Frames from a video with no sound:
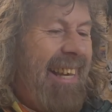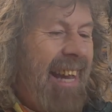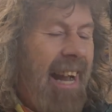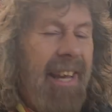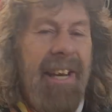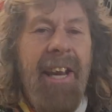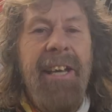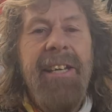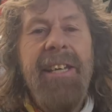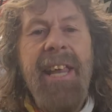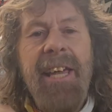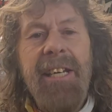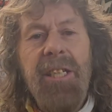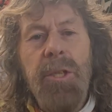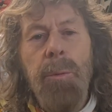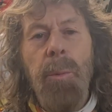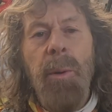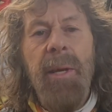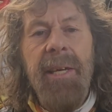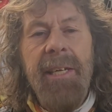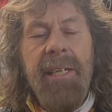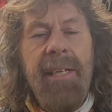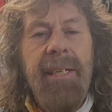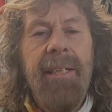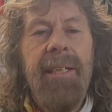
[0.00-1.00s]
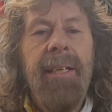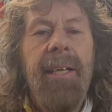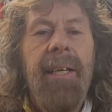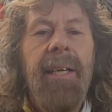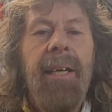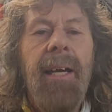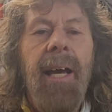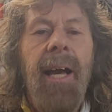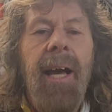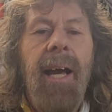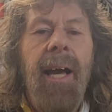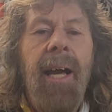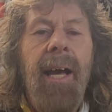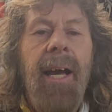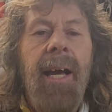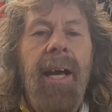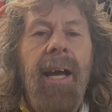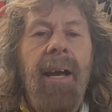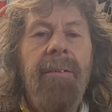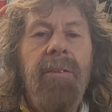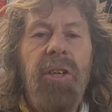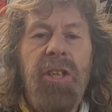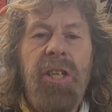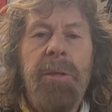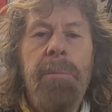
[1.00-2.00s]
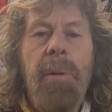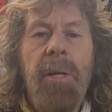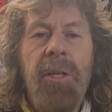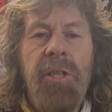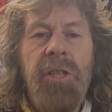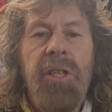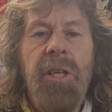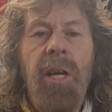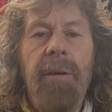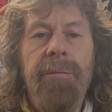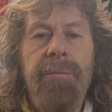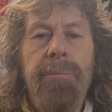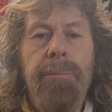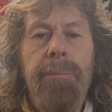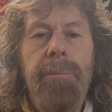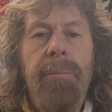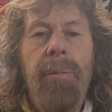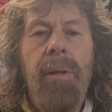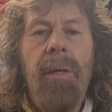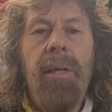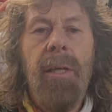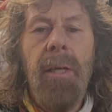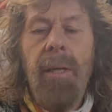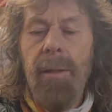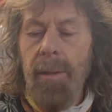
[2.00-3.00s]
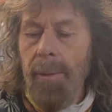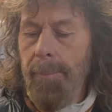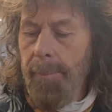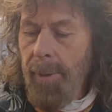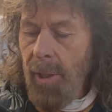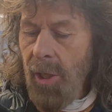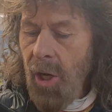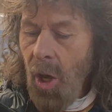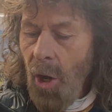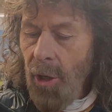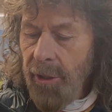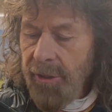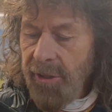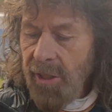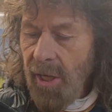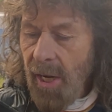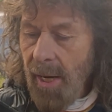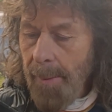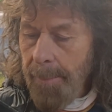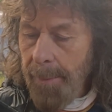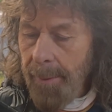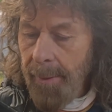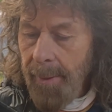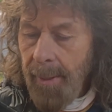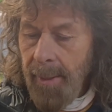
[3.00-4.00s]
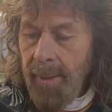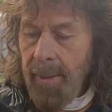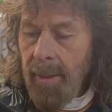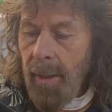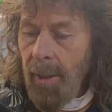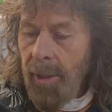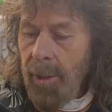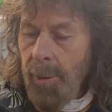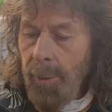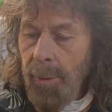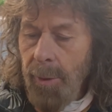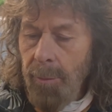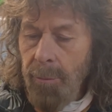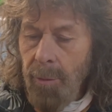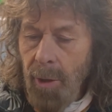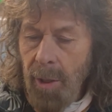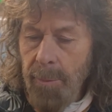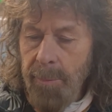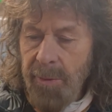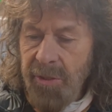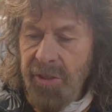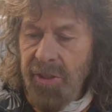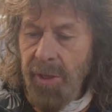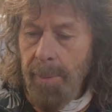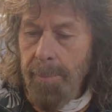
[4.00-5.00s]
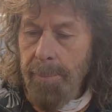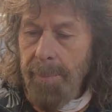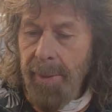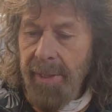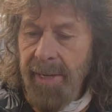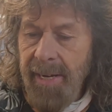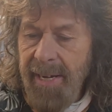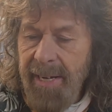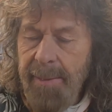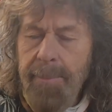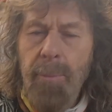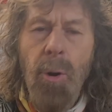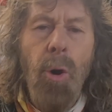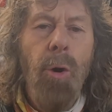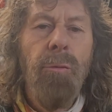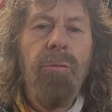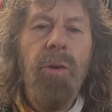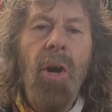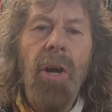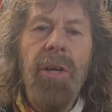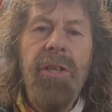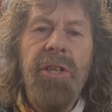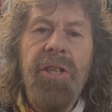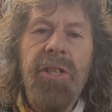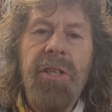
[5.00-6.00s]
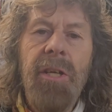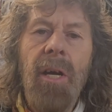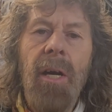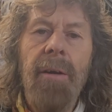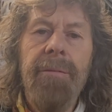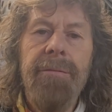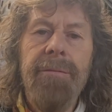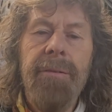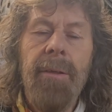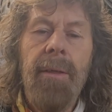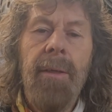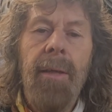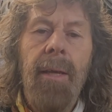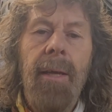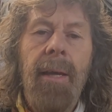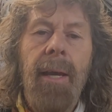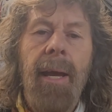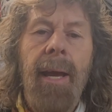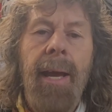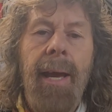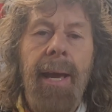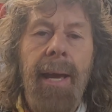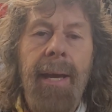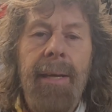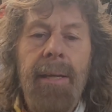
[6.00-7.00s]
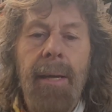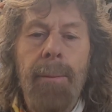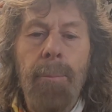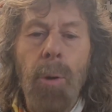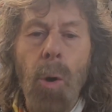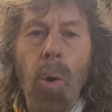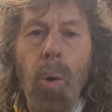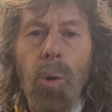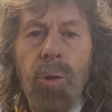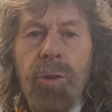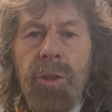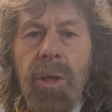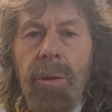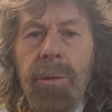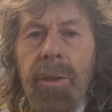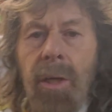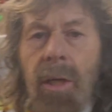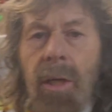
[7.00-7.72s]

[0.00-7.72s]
And then next week, I've got some other stuff lined up. I'm going to ride with somebody, more ride stuff. And I'm also